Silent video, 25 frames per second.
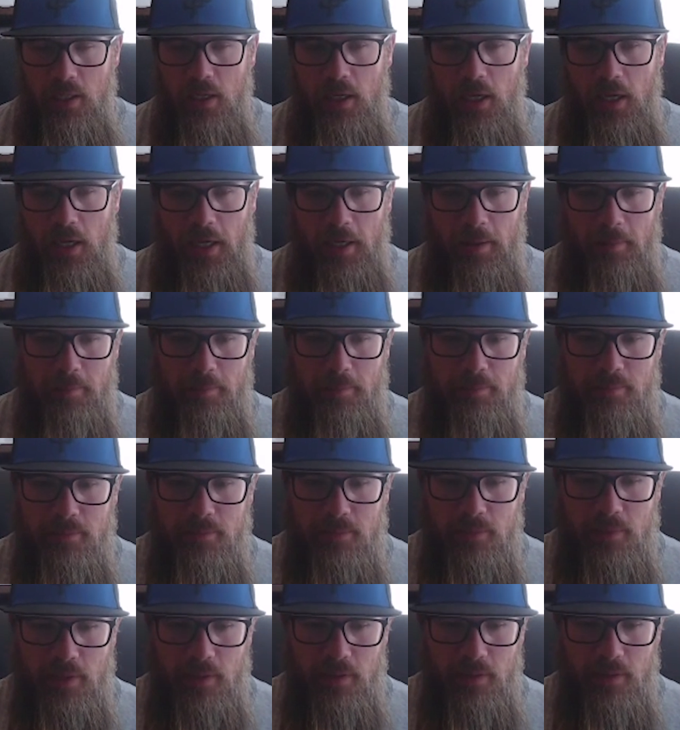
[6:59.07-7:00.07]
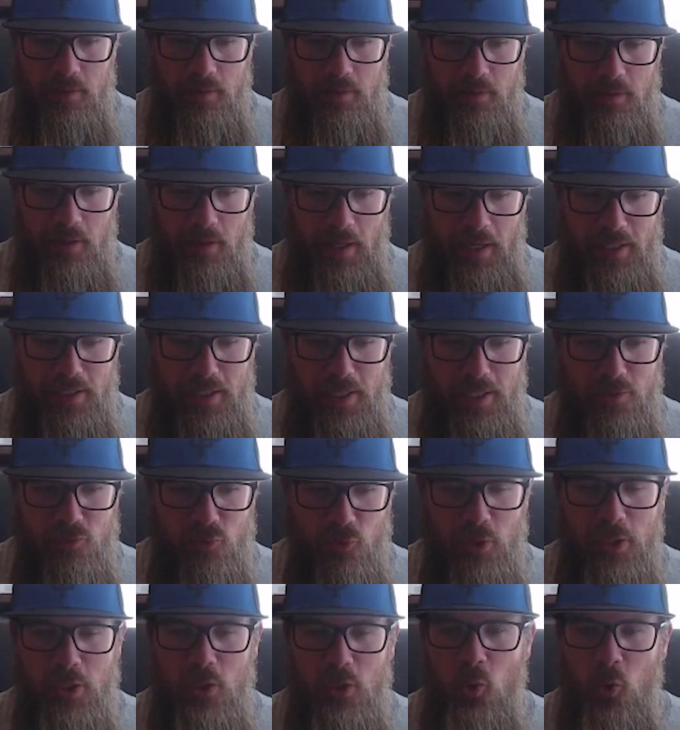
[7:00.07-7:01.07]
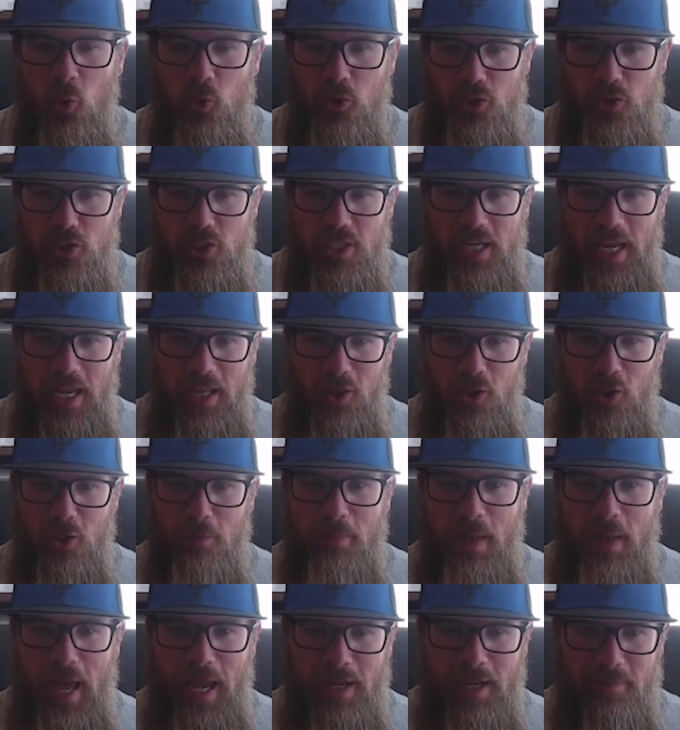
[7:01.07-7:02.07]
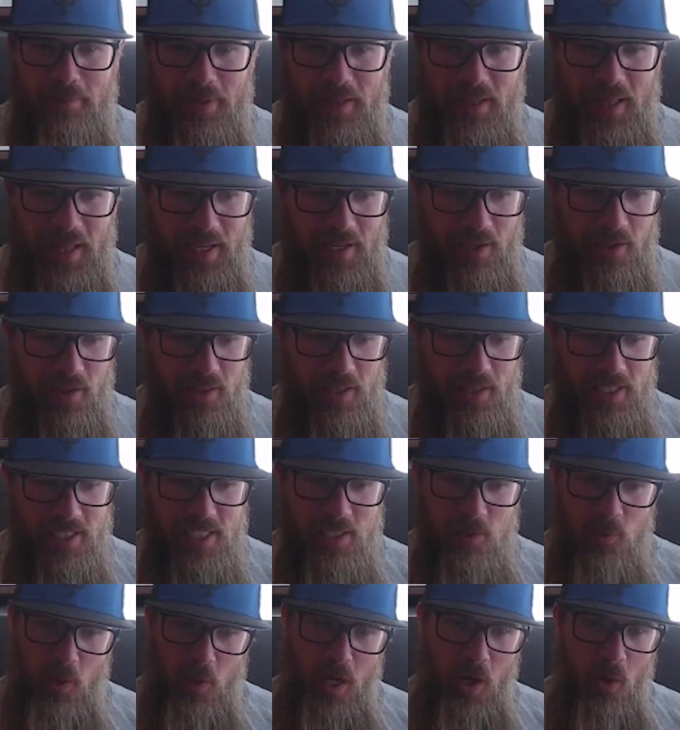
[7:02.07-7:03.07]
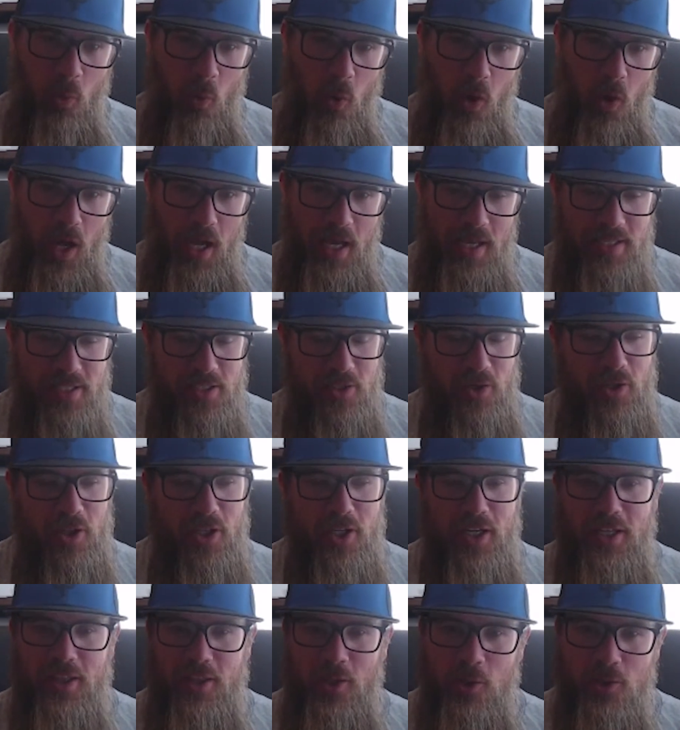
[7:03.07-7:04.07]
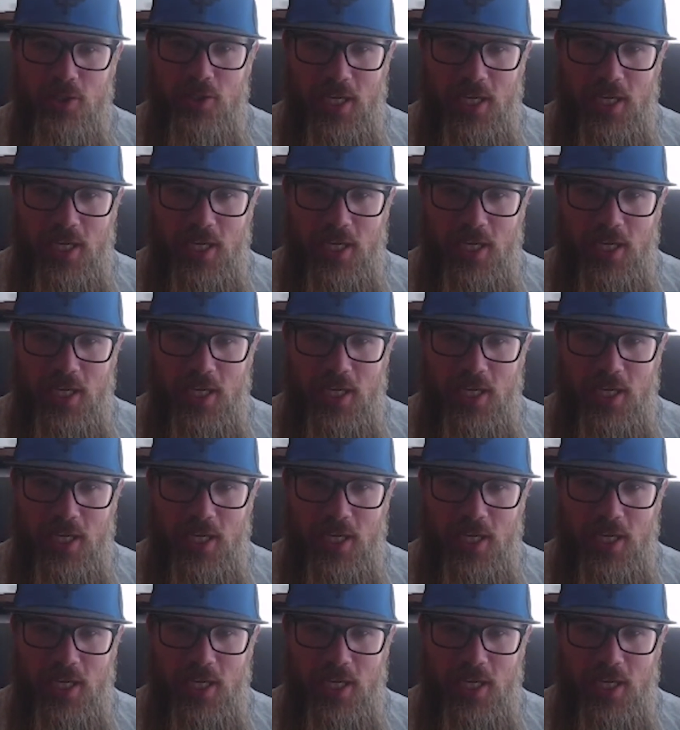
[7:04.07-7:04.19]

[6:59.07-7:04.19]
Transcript: Um, and it's really cool to just kind of look back and be like, this is where I was, look at those